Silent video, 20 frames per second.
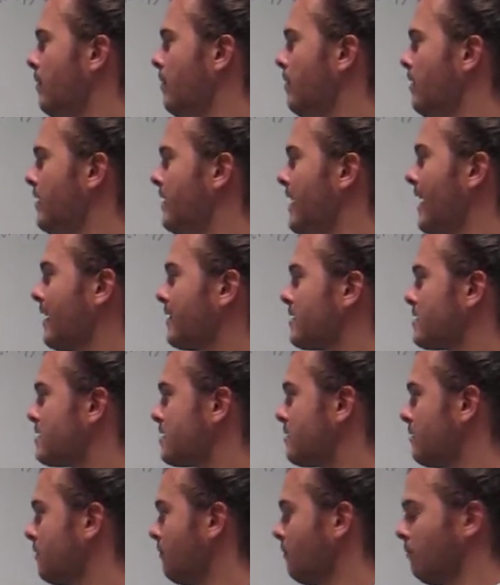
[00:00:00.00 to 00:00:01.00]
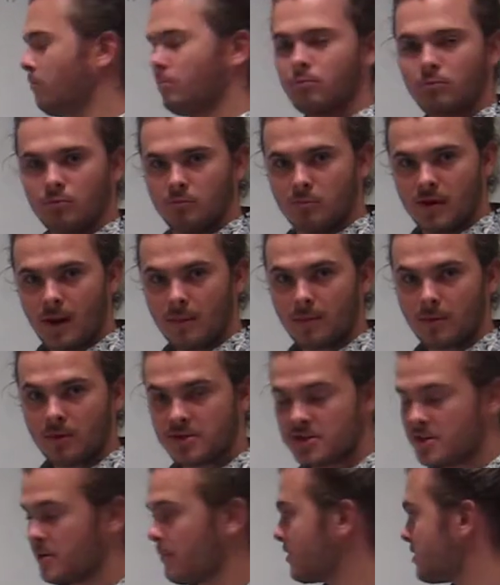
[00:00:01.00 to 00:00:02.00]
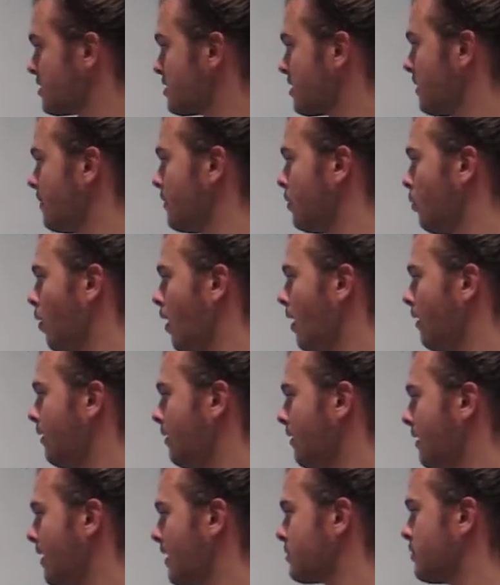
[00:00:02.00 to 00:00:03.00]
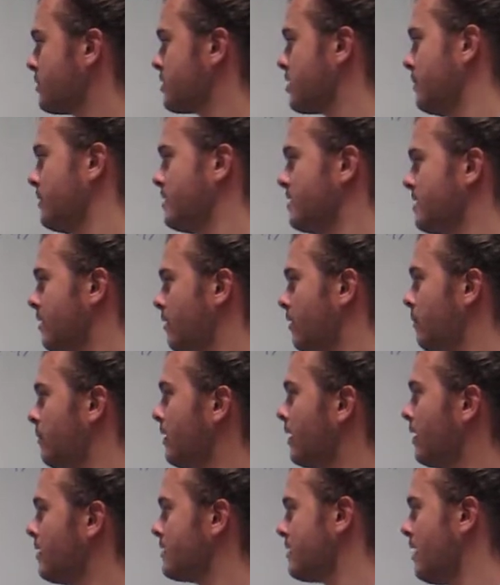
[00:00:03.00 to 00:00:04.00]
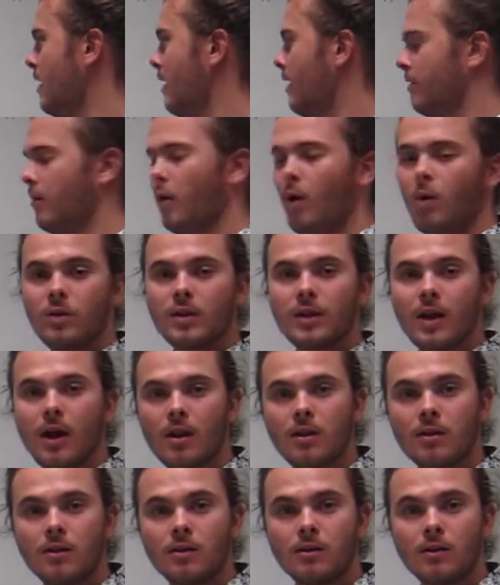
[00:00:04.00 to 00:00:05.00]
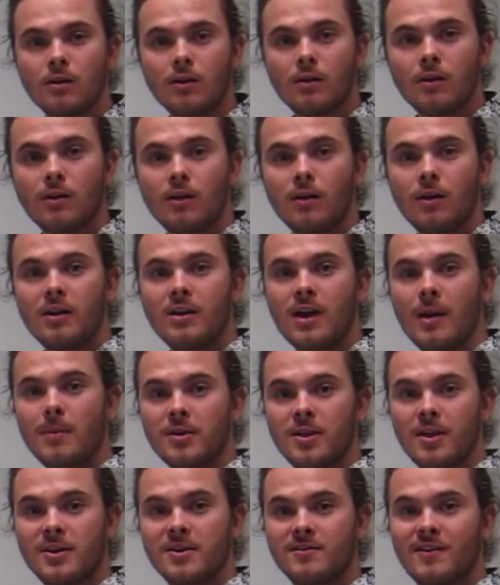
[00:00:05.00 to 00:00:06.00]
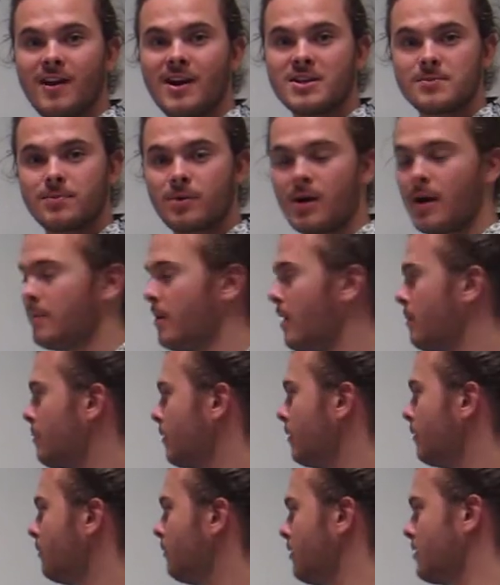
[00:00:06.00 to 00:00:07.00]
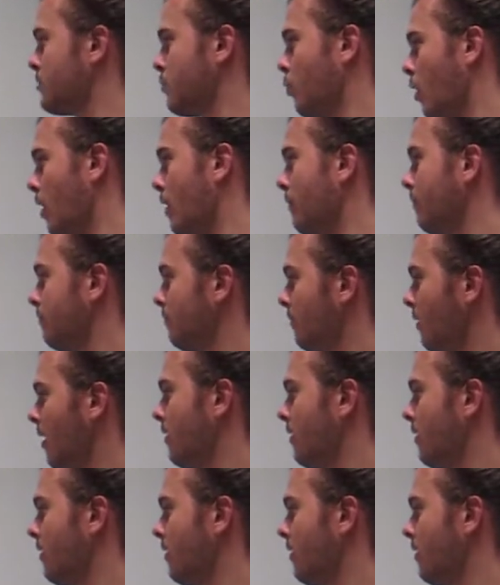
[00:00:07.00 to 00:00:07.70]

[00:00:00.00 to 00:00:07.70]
the next number in the sequence is going to be 1, and the next one's going to be 0, because the only other number that divides a prime number is 1,